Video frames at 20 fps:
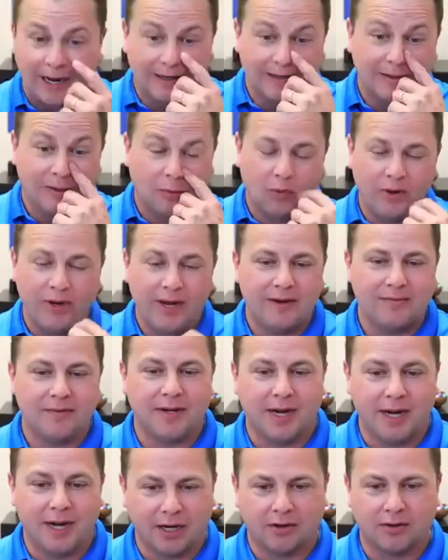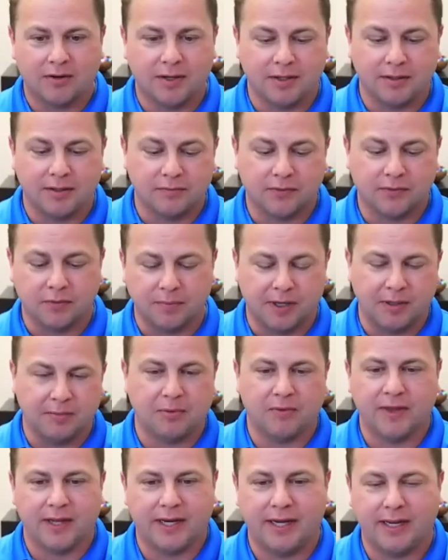we have an acronym for
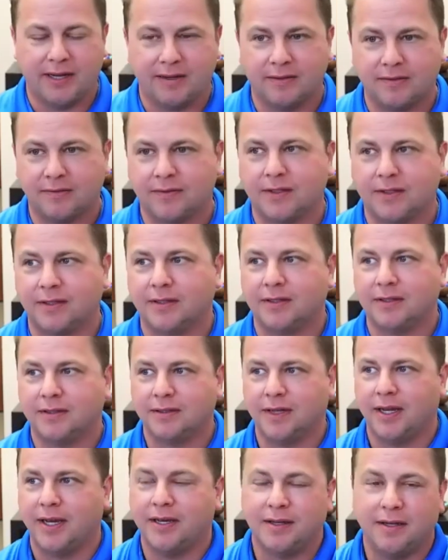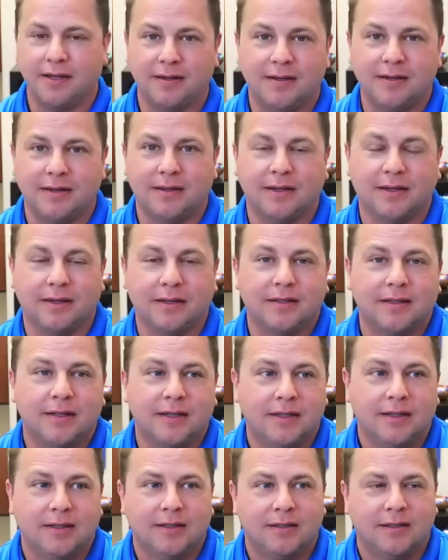people that have uh, A D D,
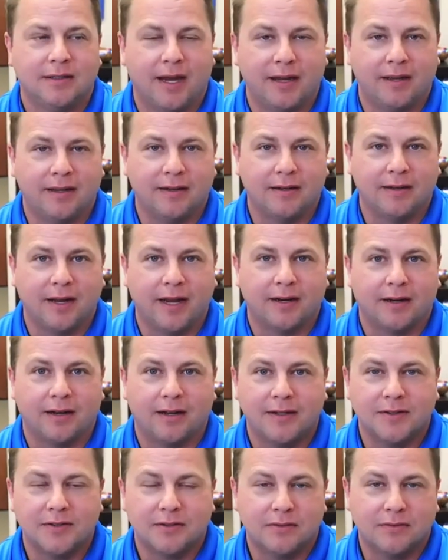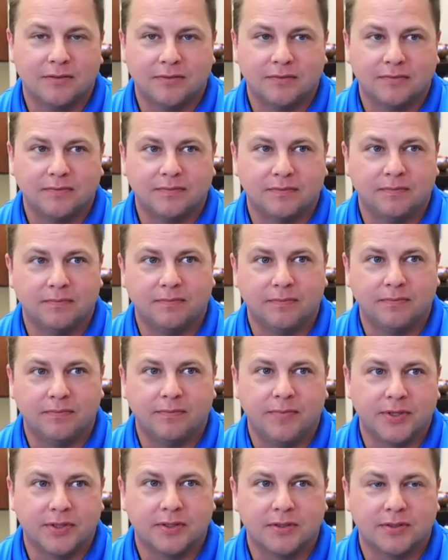and, and lots of
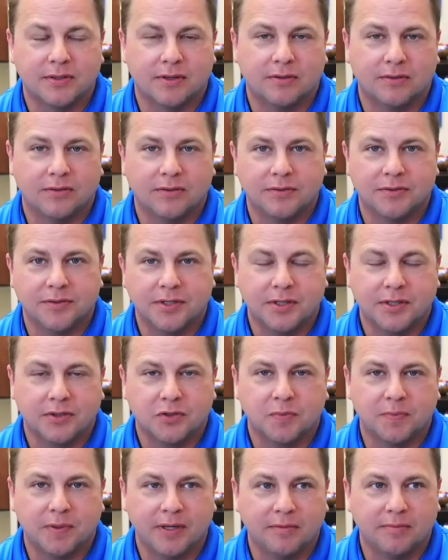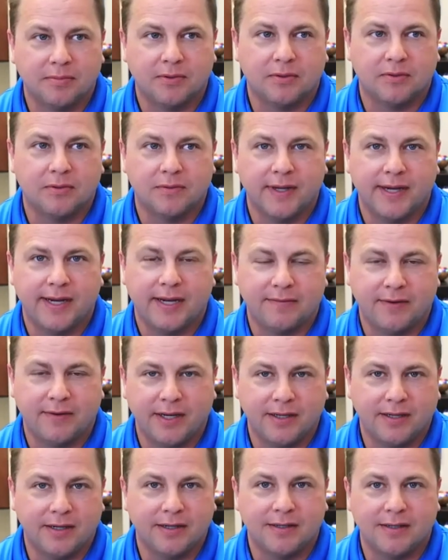business owners, salespeople, they have
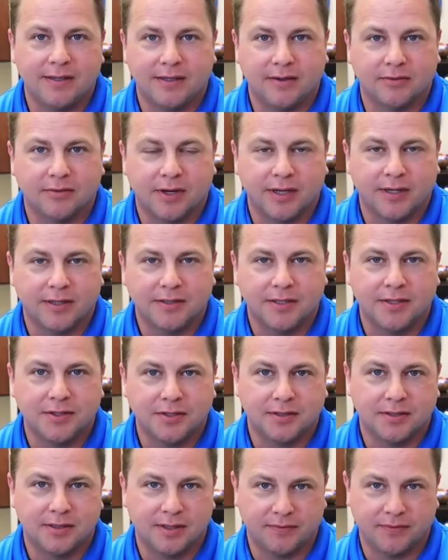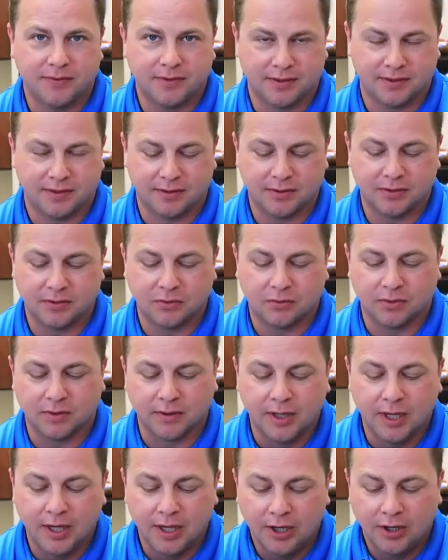A D D, right? Attention deficit disorder.
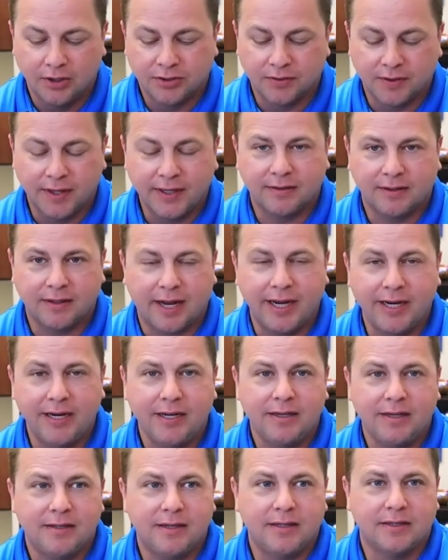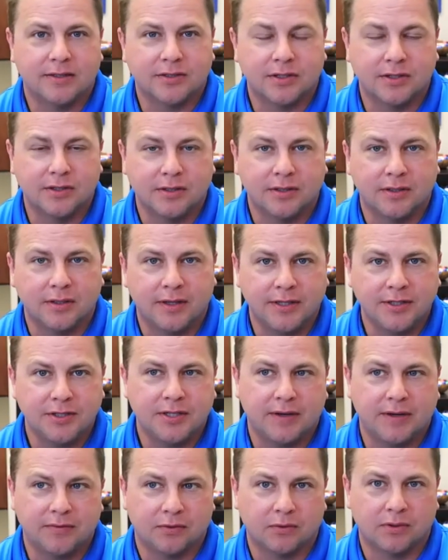So they, A D D is good. They just
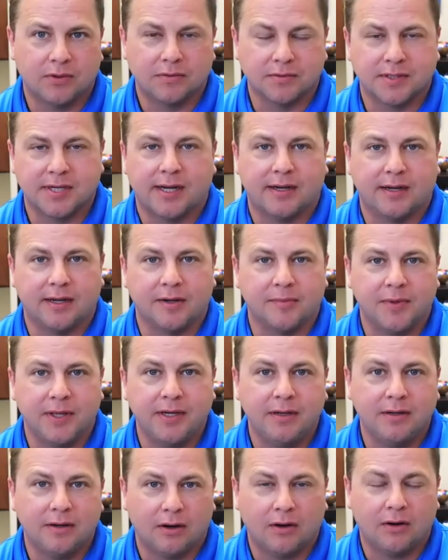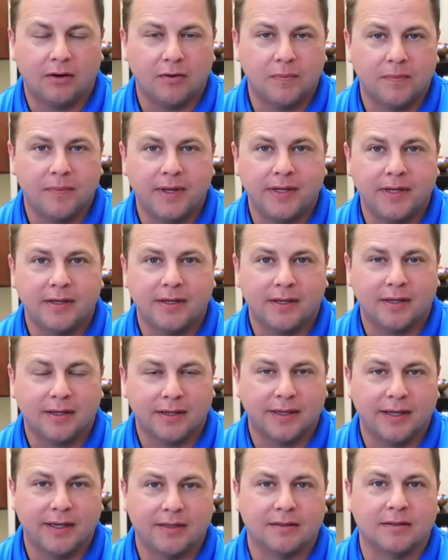have the wrong type. They need to automate,
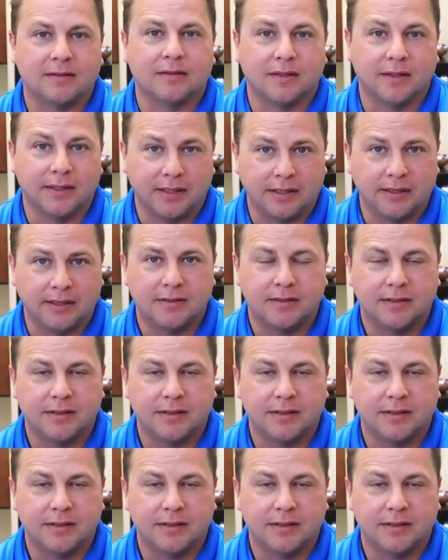delegate, and delete.